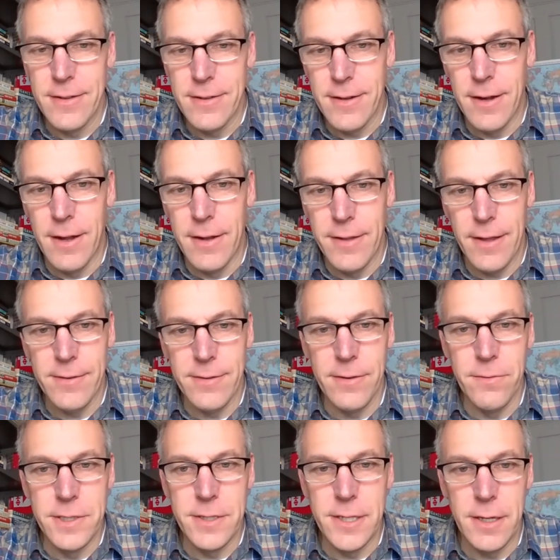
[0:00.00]
context in
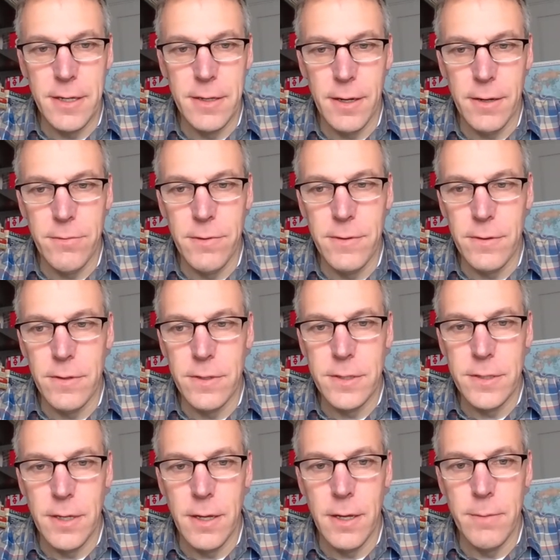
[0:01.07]
which to conduct research,
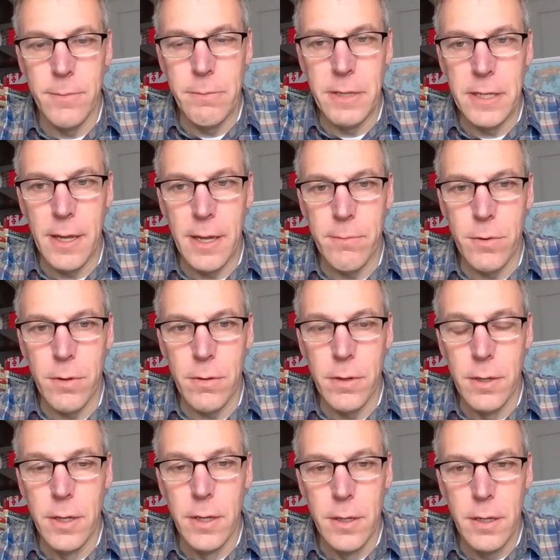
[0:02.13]
it became more
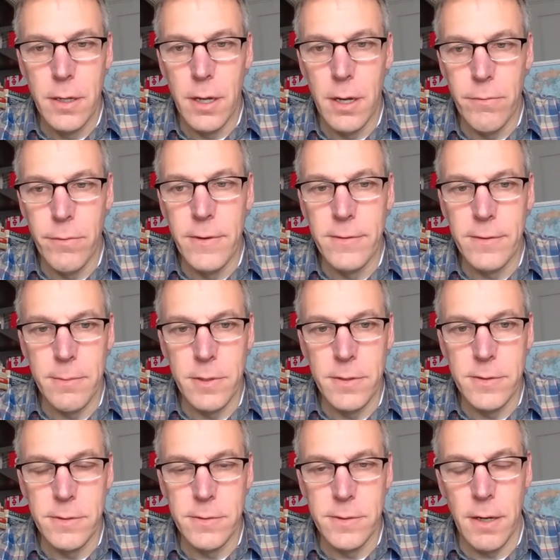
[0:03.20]
reasonable
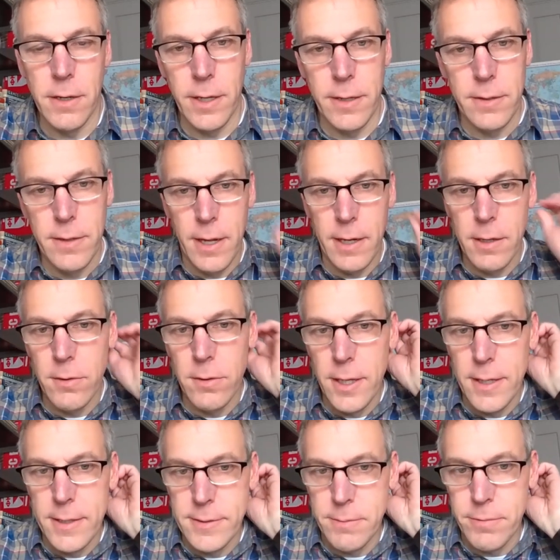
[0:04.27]
to target
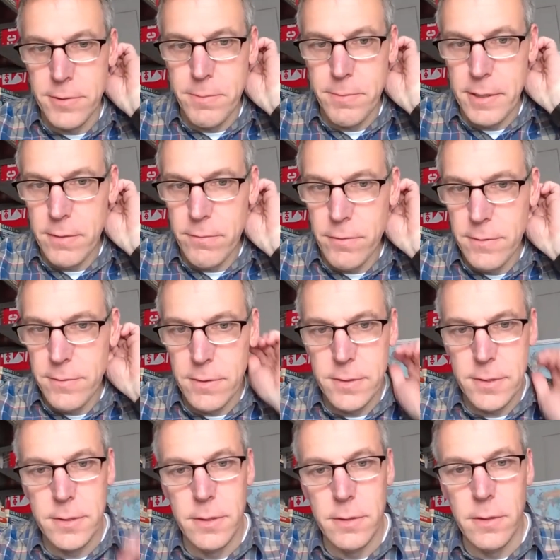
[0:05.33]
Angola as a prospective
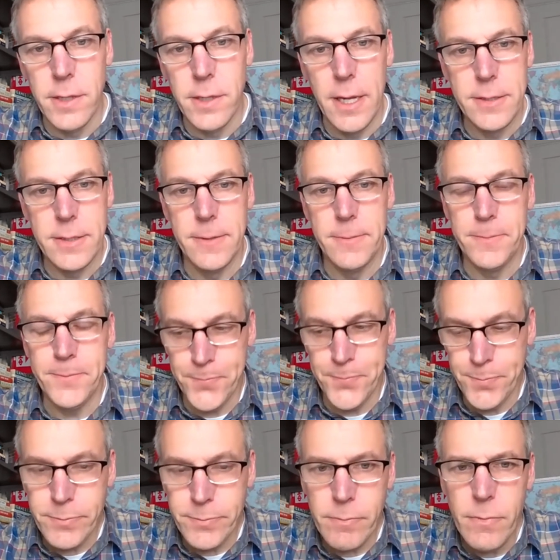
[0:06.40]
research location.
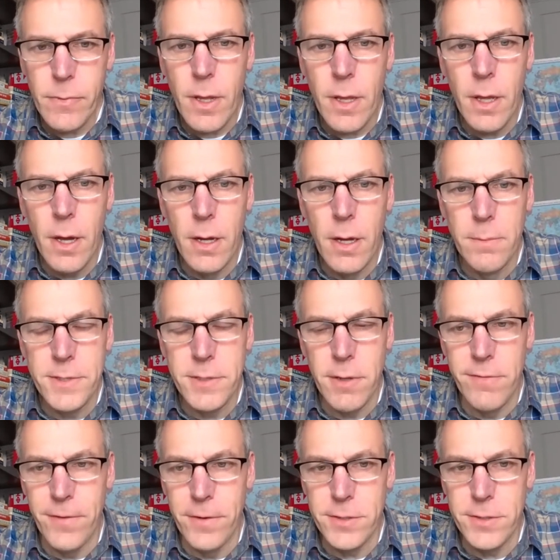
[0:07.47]
So I
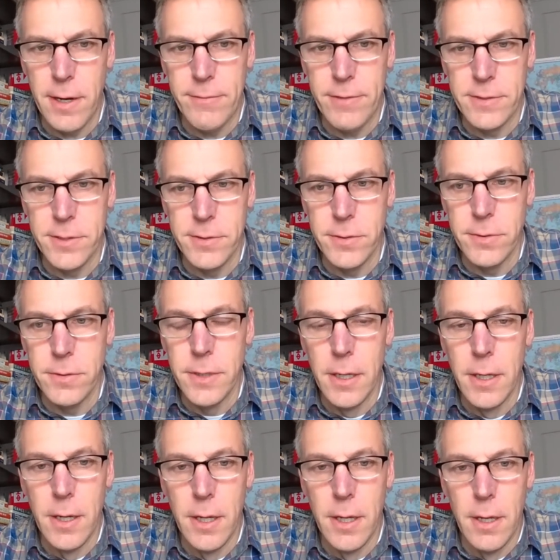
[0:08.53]
first traveled to
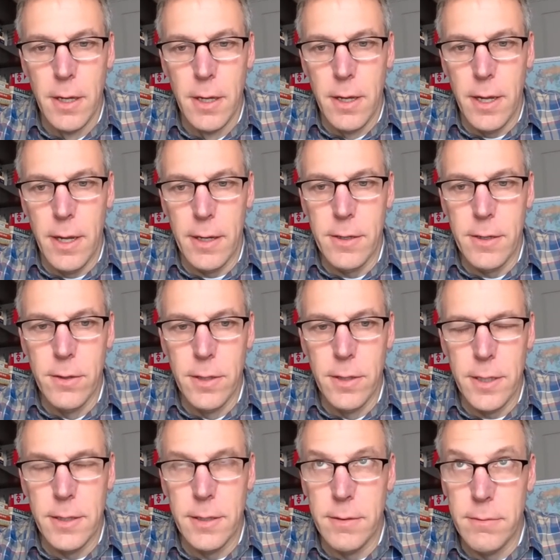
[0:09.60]
Angola
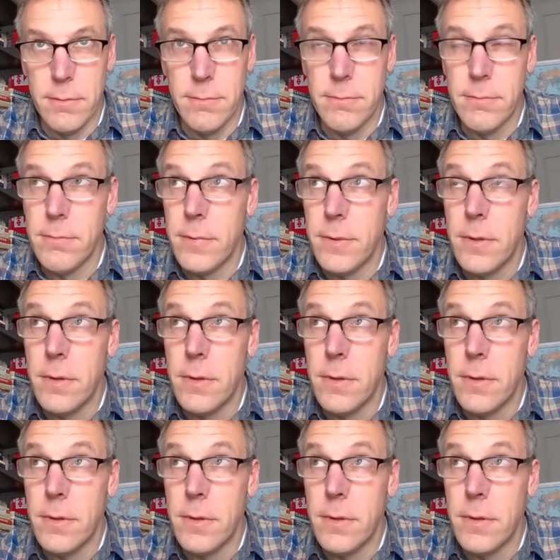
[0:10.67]
in,